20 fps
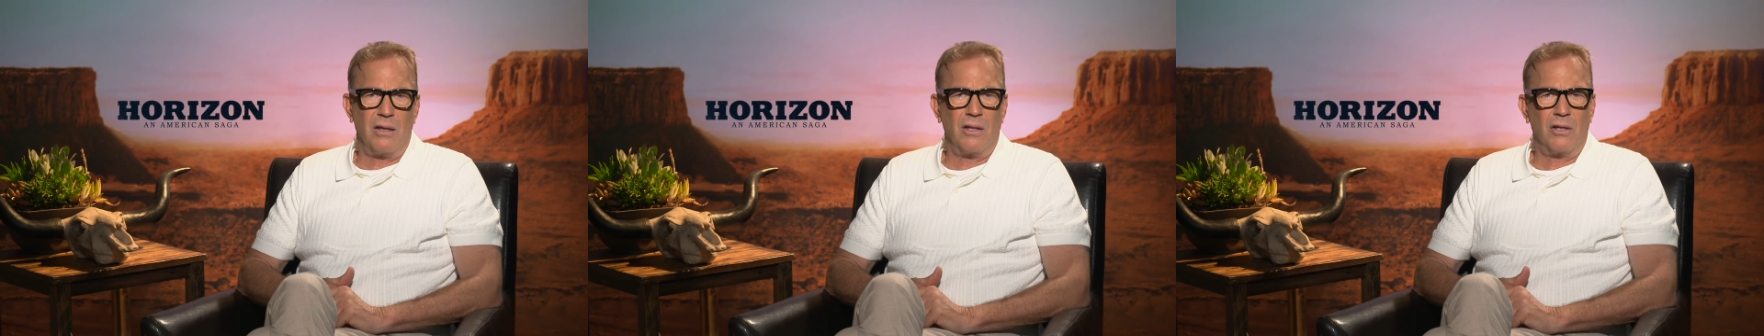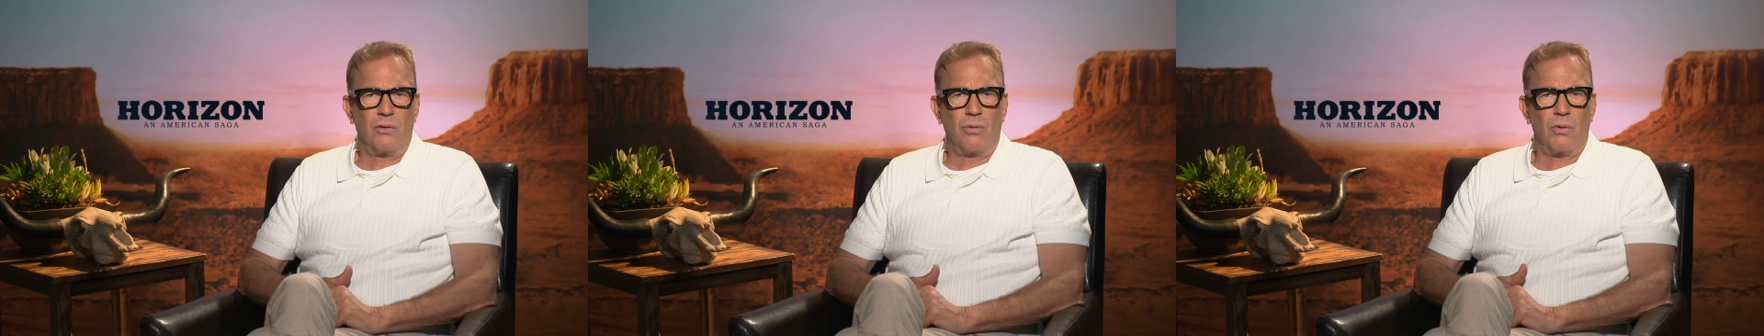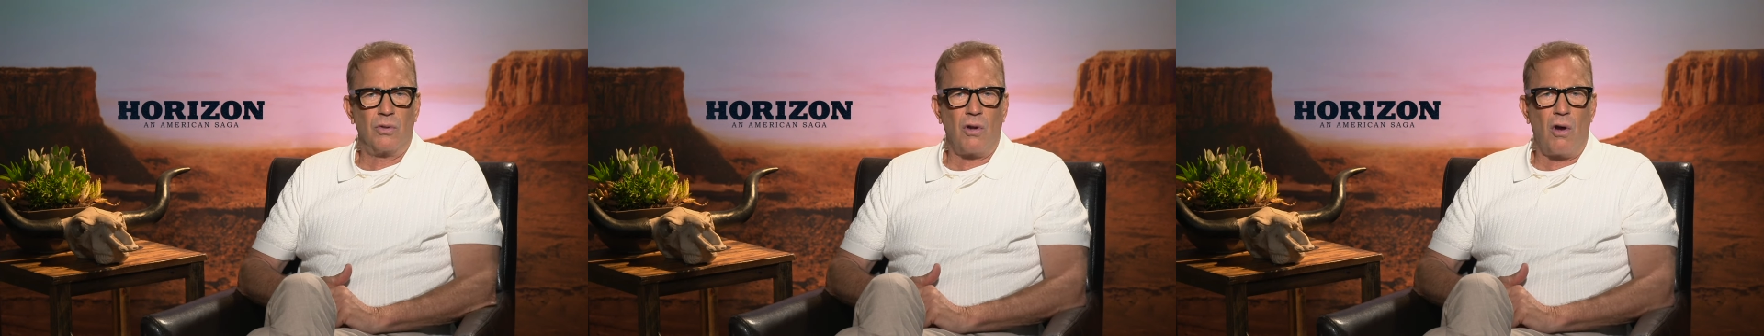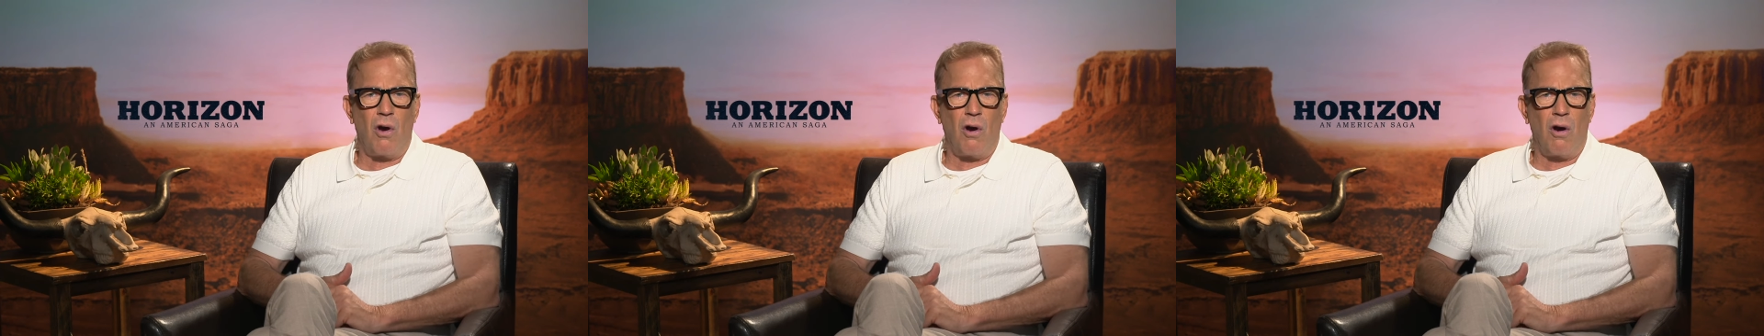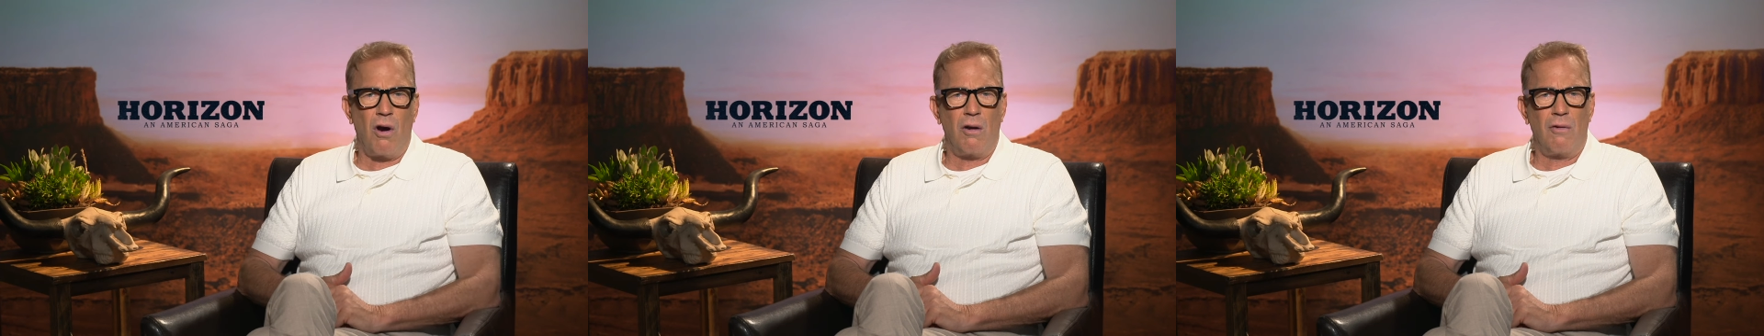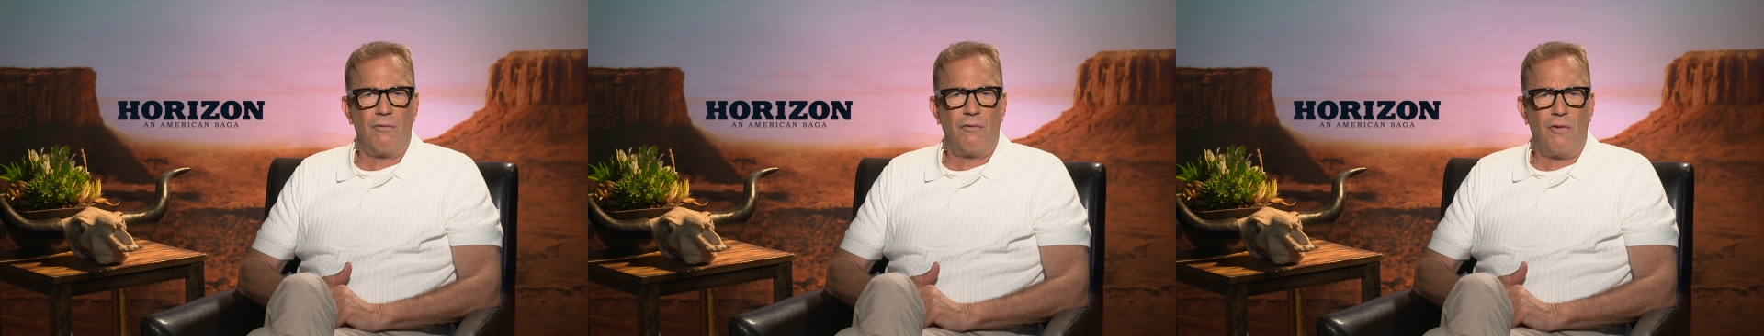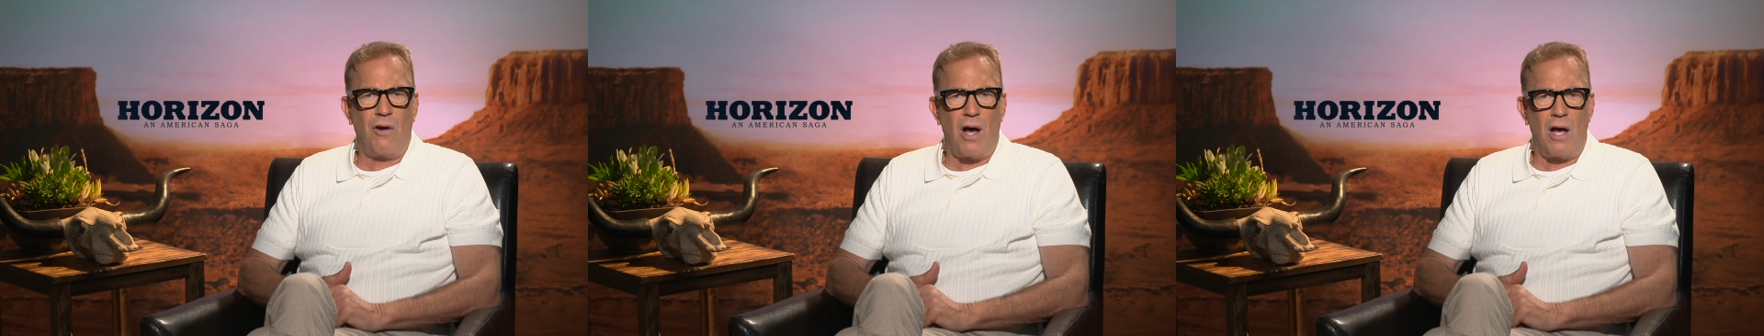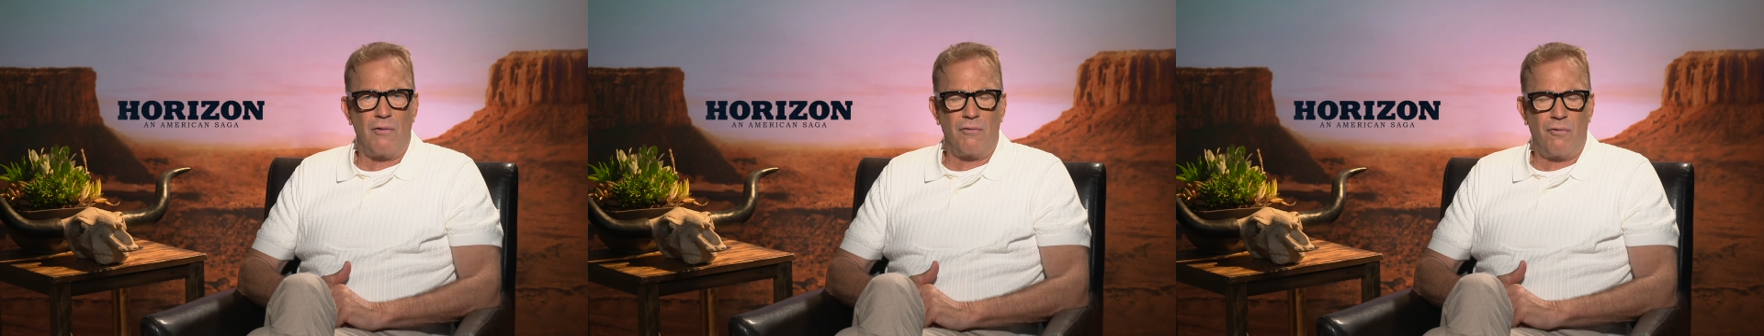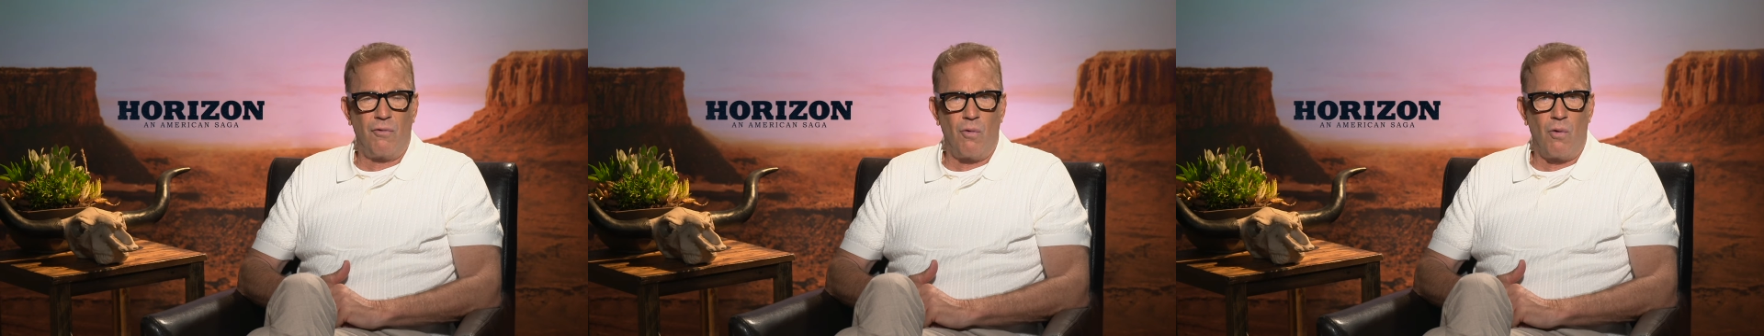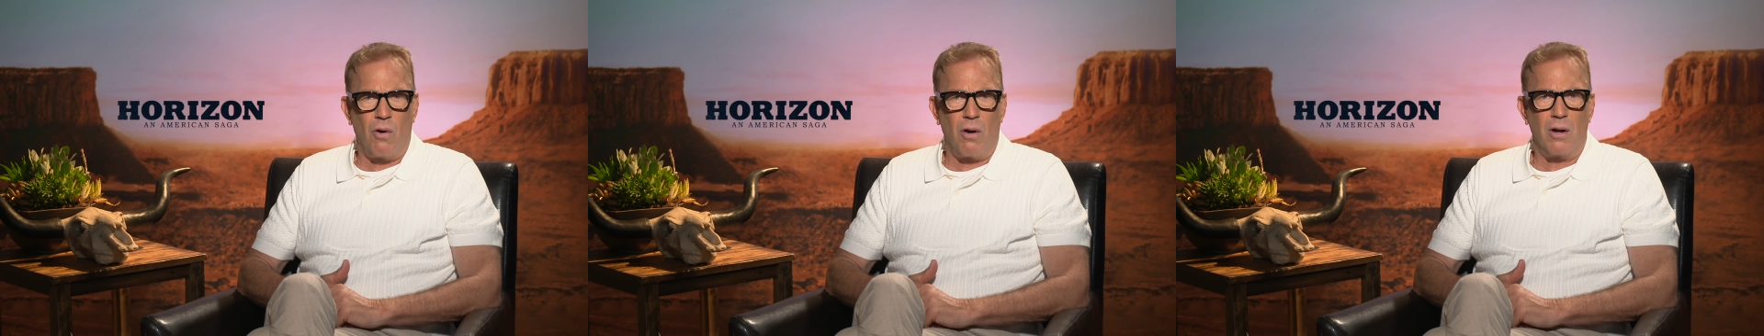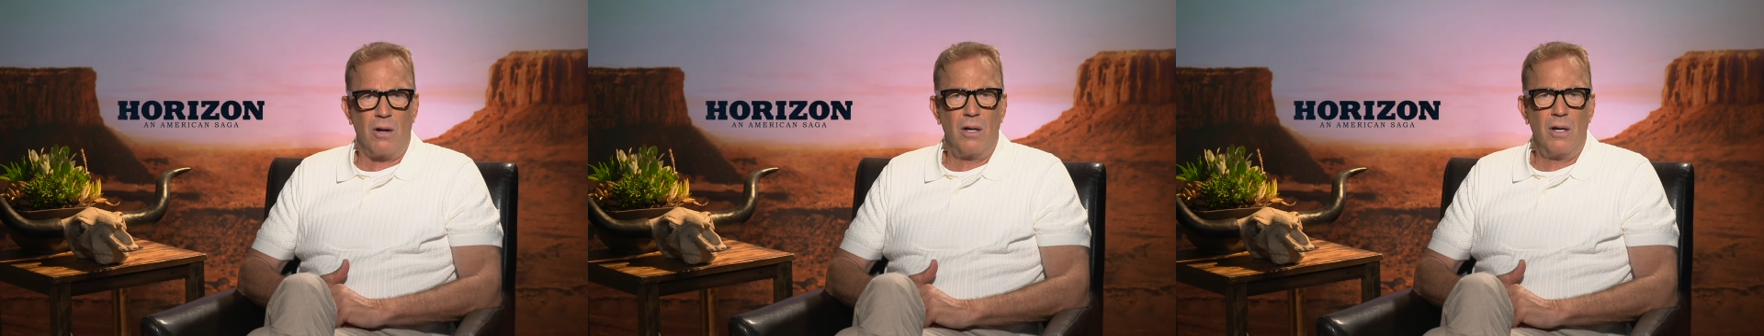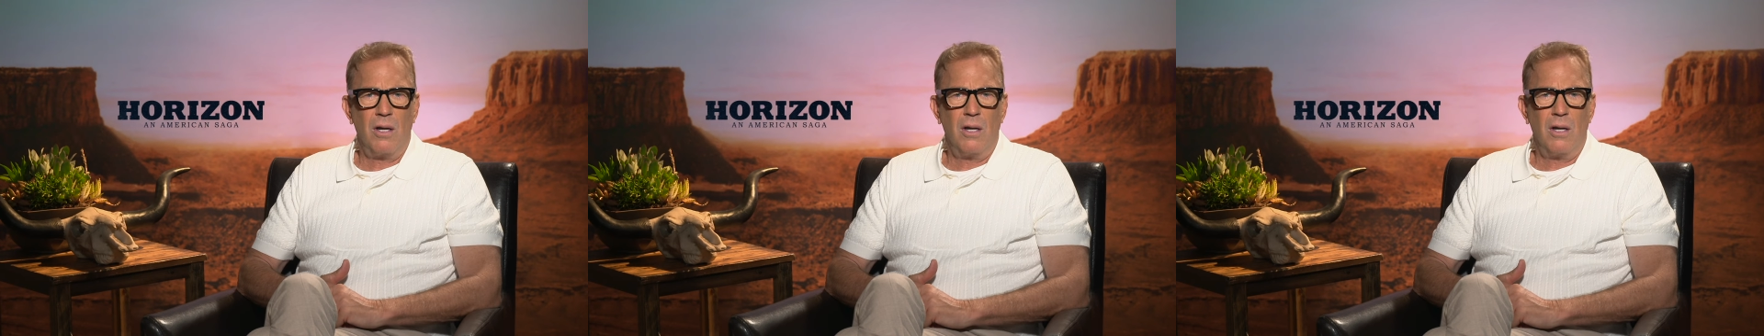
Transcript: This was hard fought for.